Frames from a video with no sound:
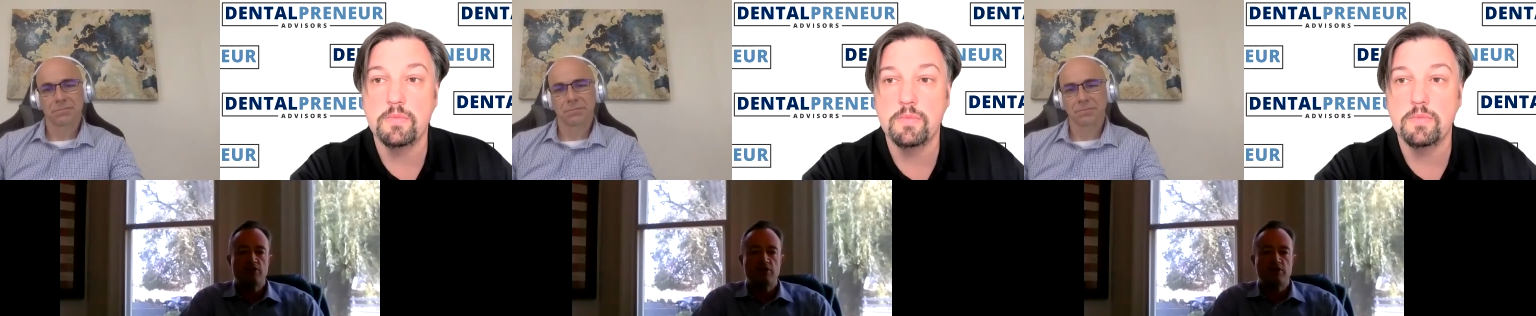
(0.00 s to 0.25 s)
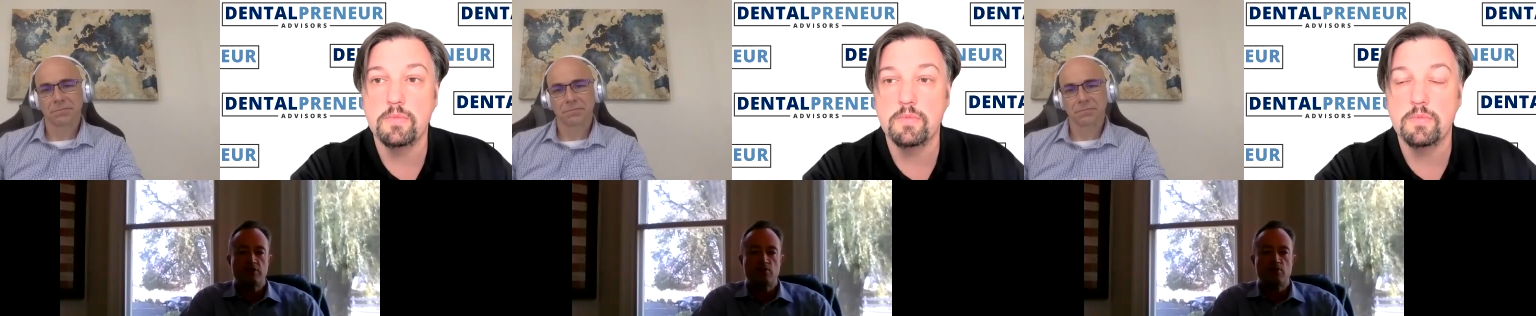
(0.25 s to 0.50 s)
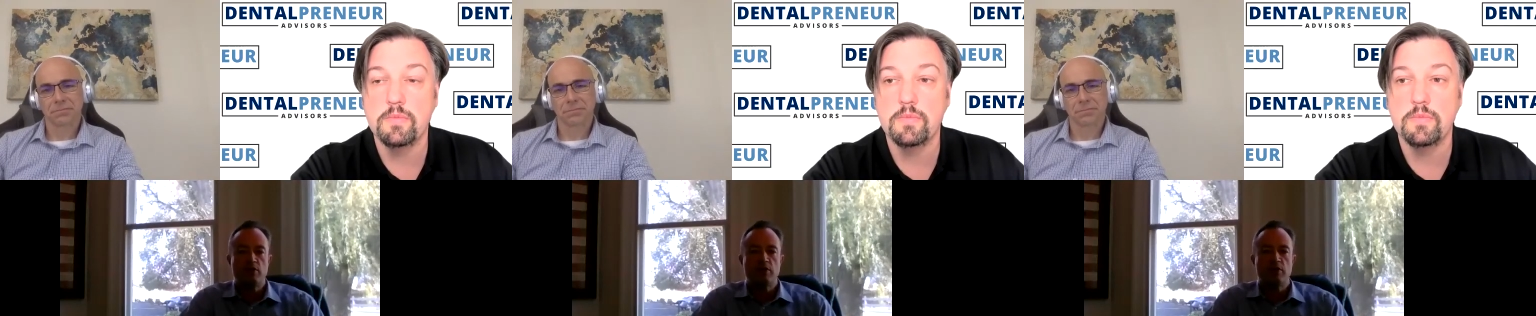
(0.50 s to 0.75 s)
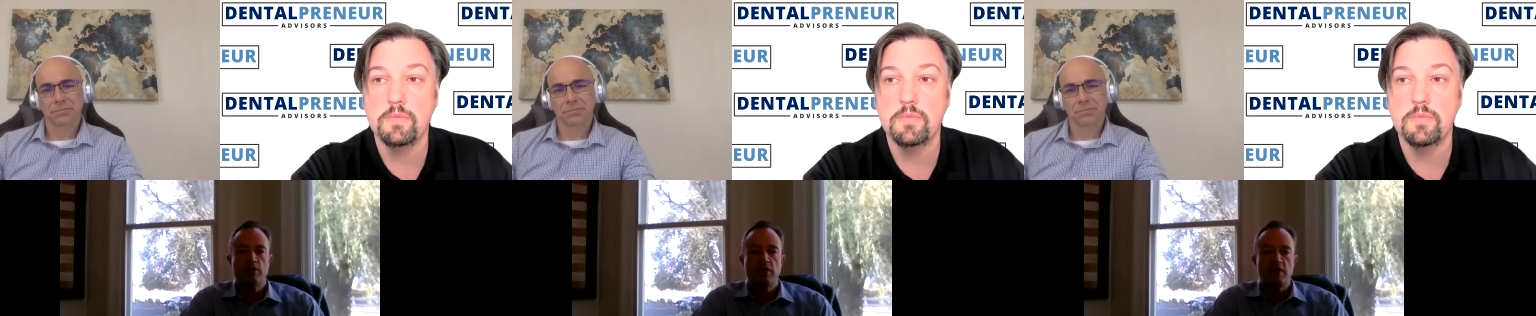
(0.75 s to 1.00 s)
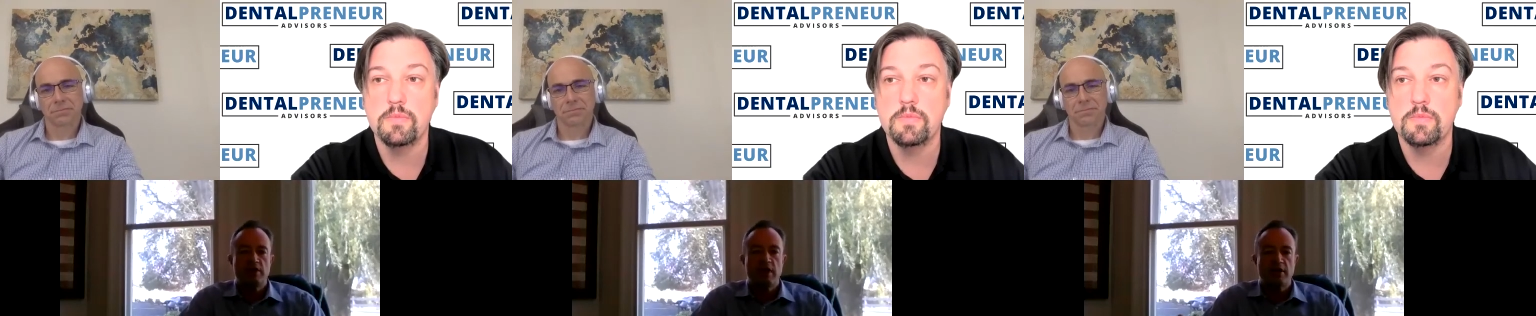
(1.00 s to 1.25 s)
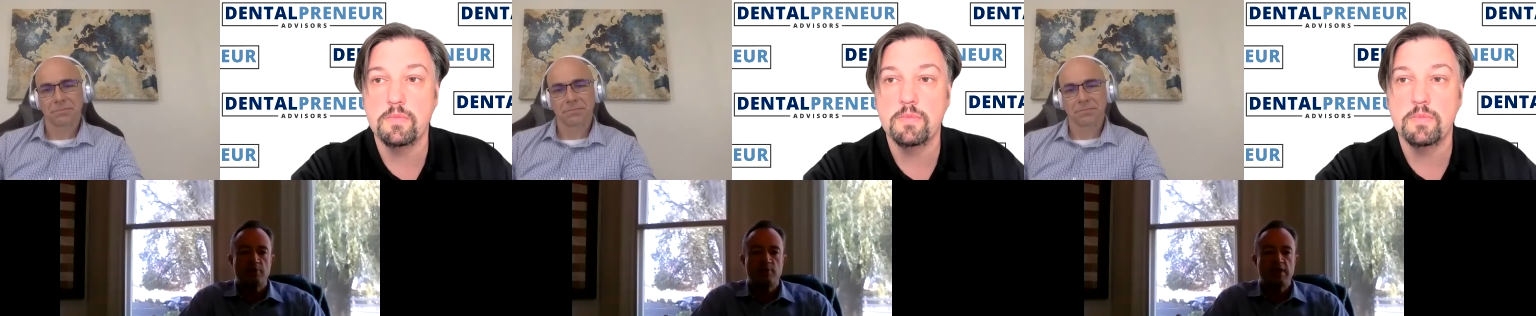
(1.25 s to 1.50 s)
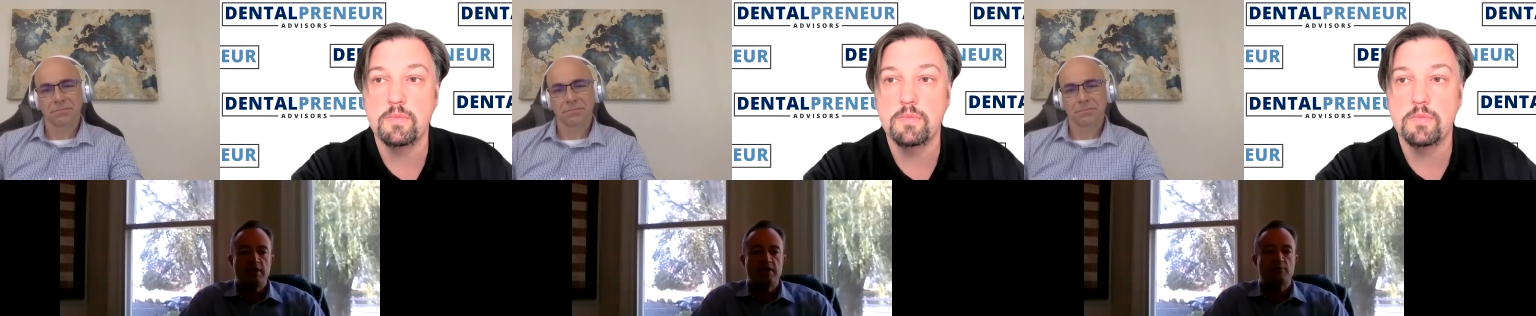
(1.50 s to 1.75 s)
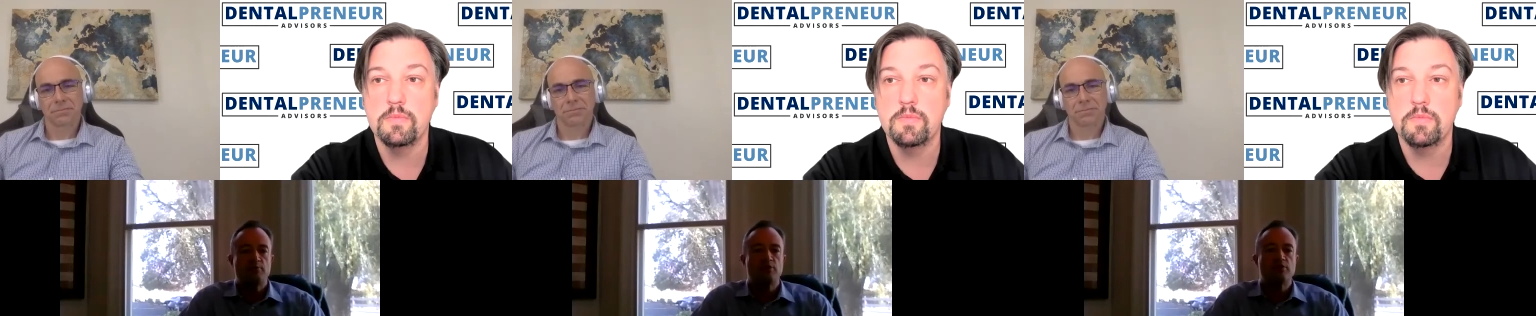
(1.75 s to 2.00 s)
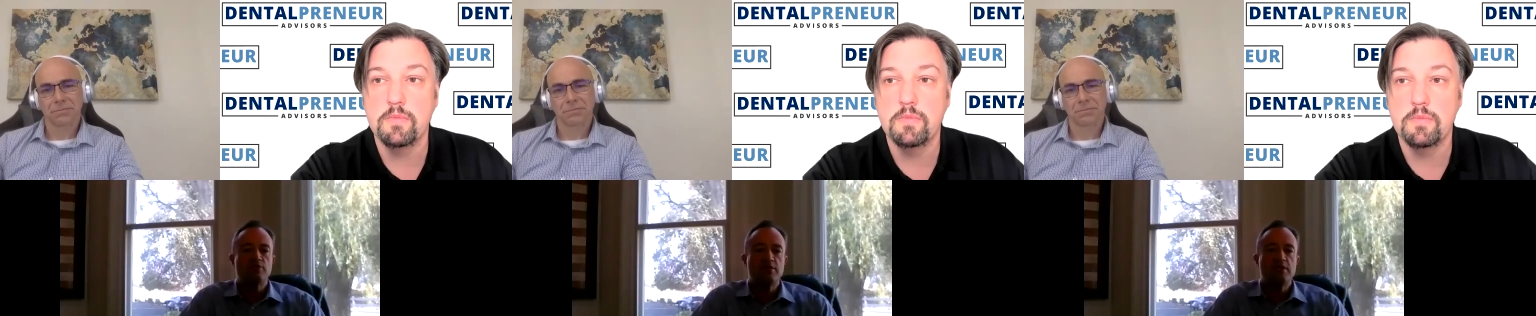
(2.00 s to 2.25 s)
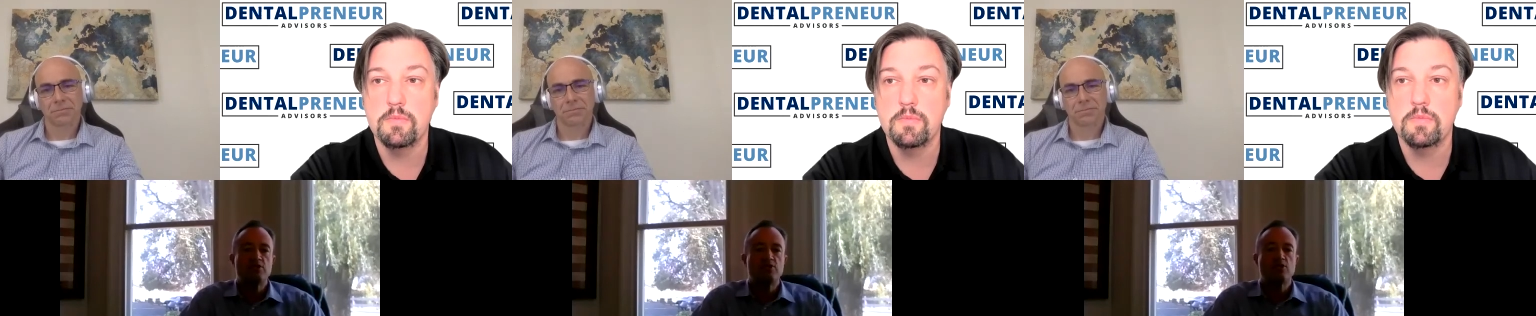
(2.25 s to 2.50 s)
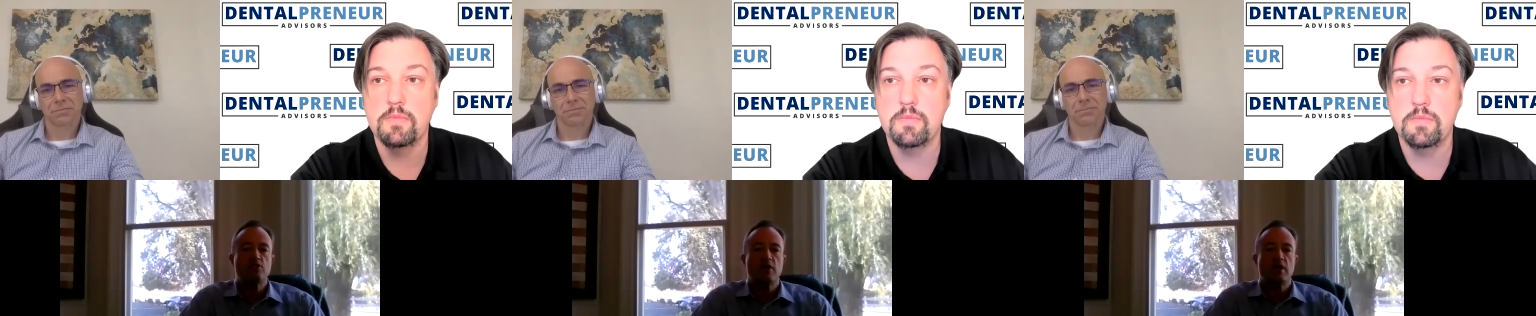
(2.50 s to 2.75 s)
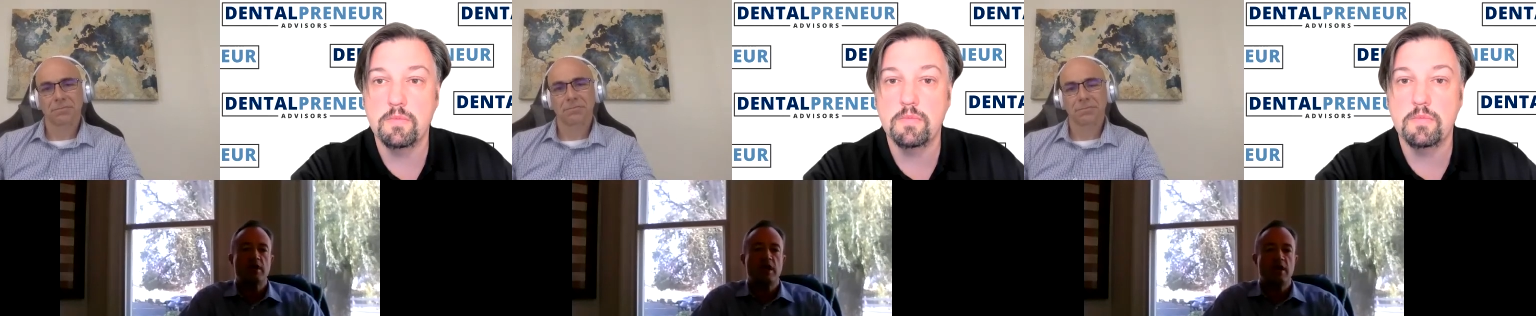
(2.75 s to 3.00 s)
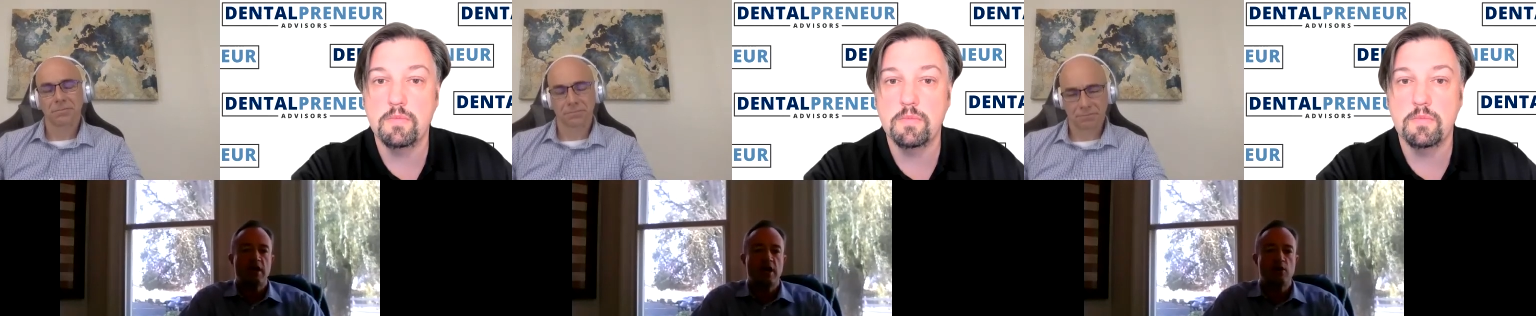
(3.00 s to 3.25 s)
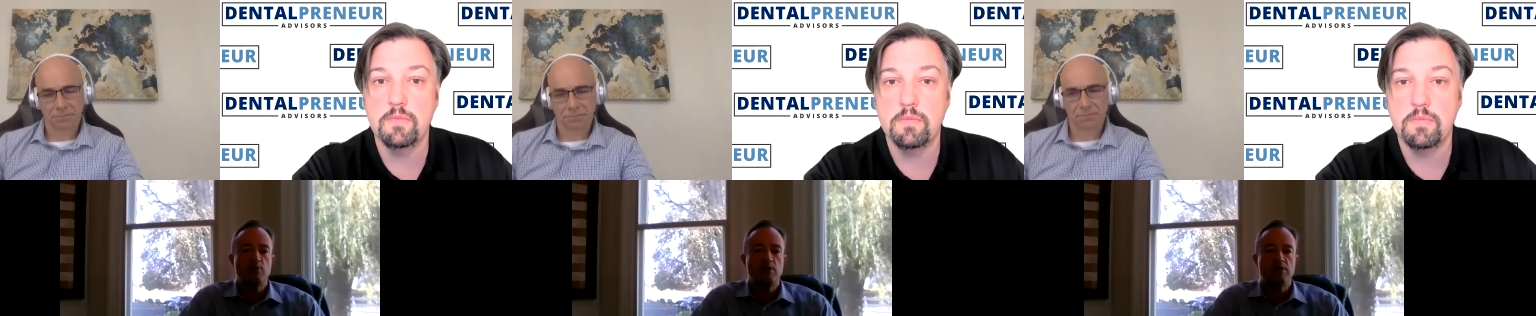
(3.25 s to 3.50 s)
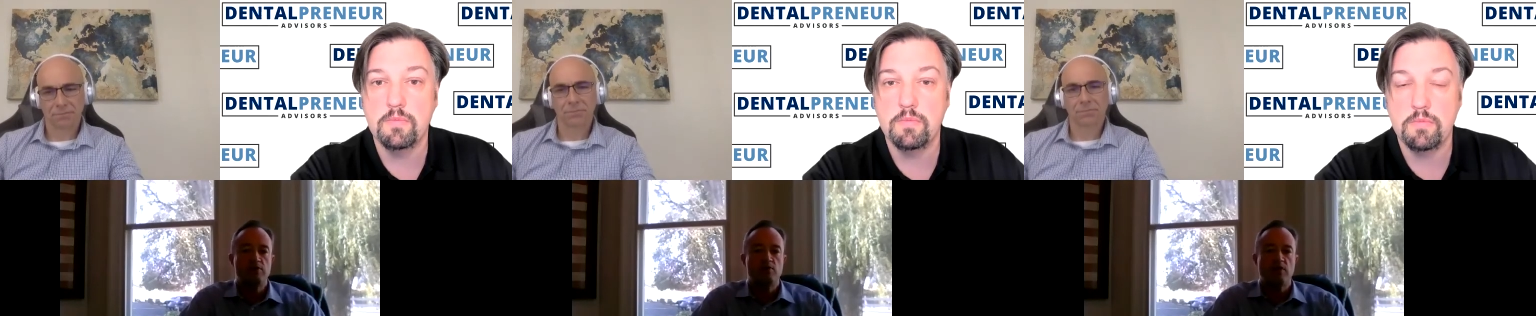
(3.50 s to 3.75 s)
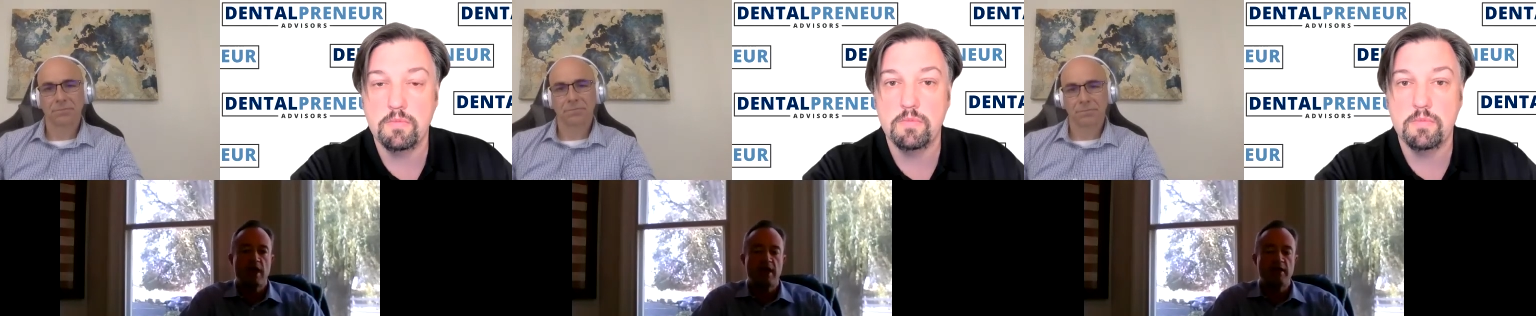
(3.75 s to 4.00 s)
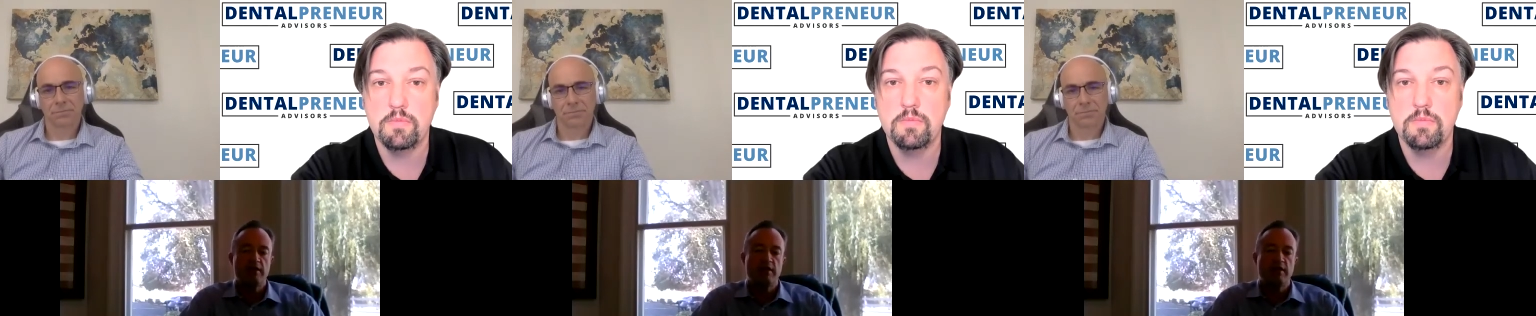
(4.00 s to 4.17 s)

Speaker 1: just the real documenting the procedure and kind of how we do that,